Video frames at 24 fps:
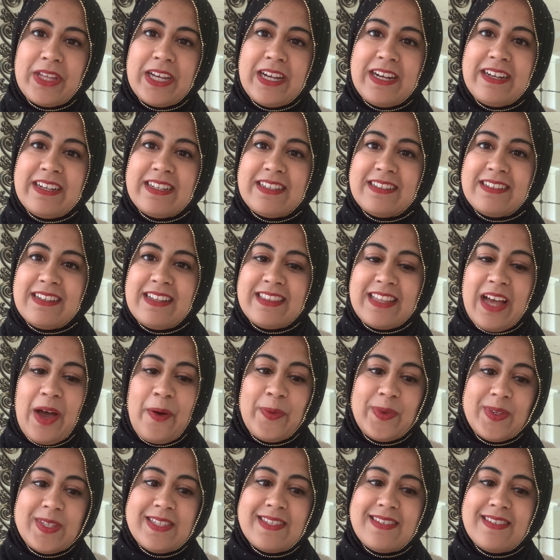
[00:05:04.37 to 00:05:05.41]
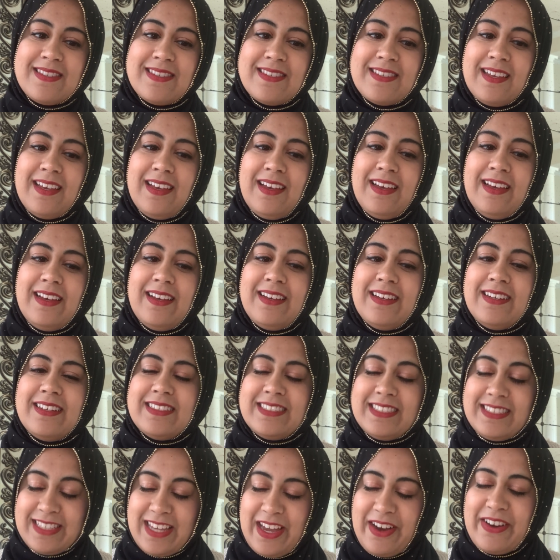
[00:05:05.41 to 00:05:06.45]
there, and that was
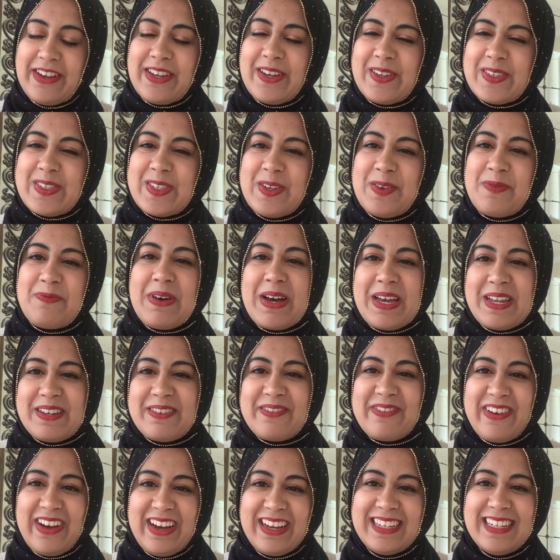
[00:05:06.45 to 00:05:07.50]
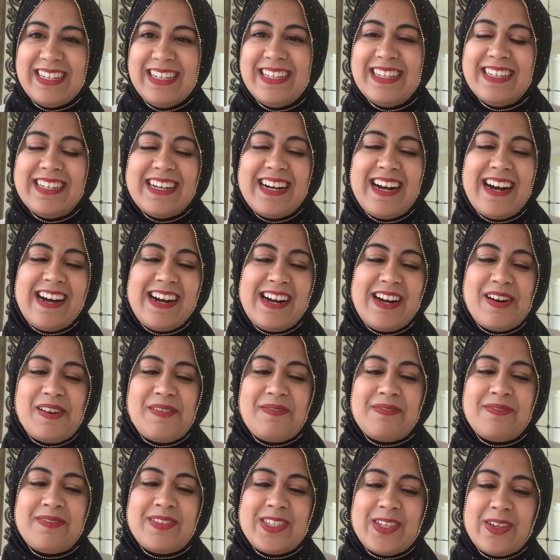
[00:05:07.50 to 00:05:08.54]
scary also, but fun.
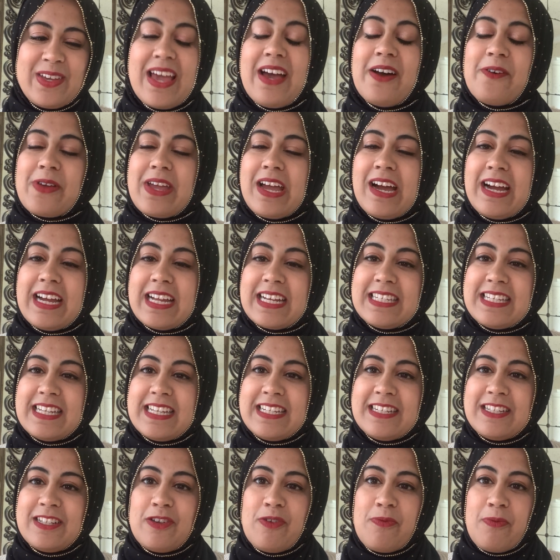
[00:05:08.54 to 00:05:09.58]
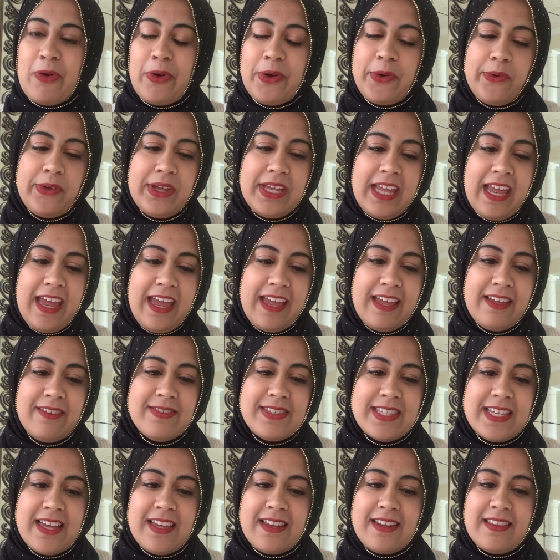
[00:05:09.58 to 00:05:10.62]
So yeah, we hiked into Mokwe
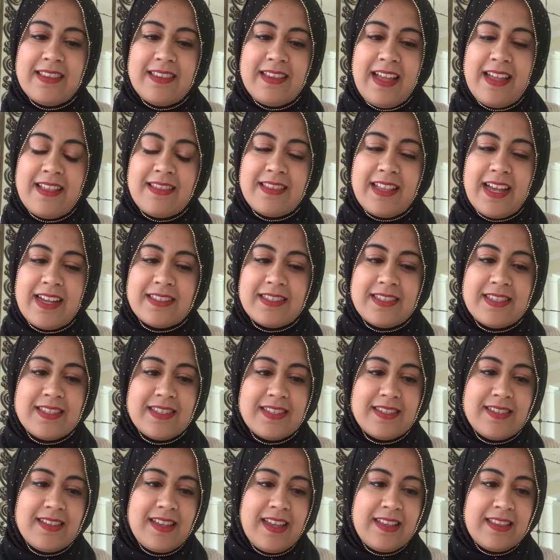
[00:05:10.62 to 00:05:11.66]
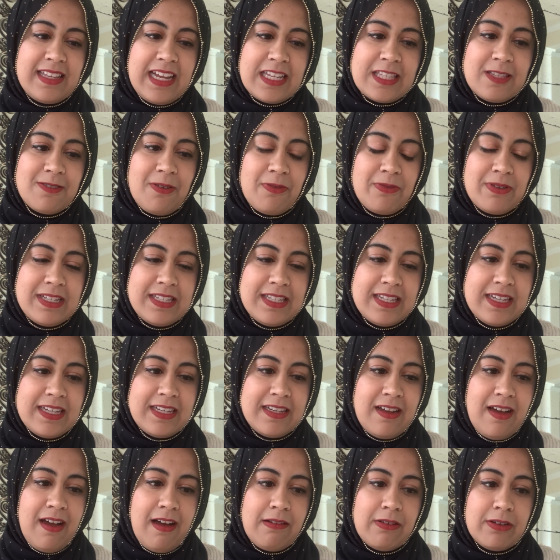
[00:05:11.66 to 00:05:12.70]
Caves, and that's what we
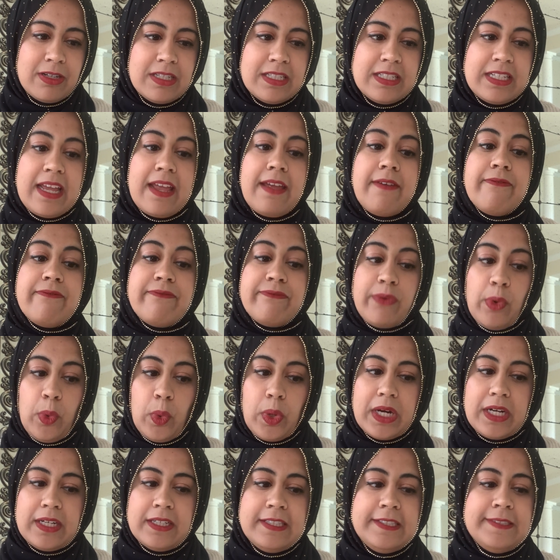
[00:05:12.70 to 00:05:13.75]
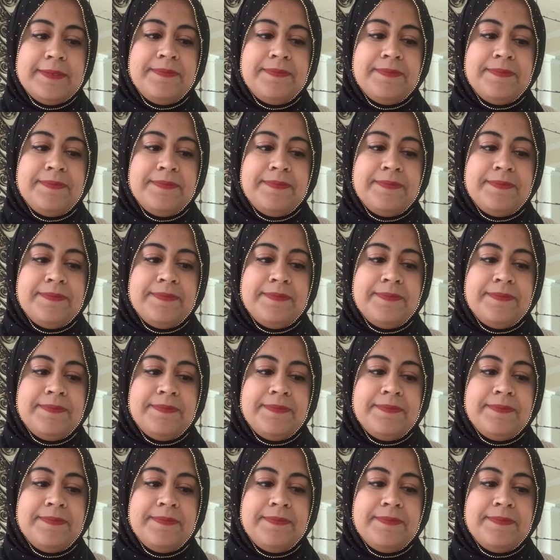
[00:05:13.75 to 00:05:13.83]
did on day 4.